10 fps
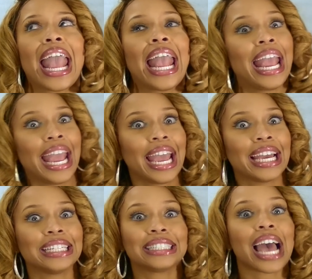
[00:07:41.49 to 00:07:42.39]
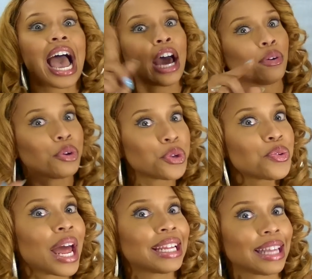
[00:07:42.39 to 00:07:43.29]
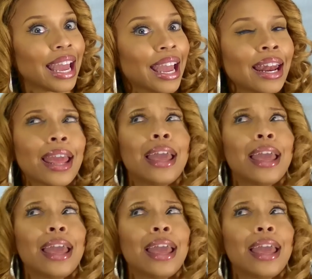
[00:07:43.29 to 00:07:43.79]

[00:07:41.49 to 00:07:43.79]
and I don't know you like that.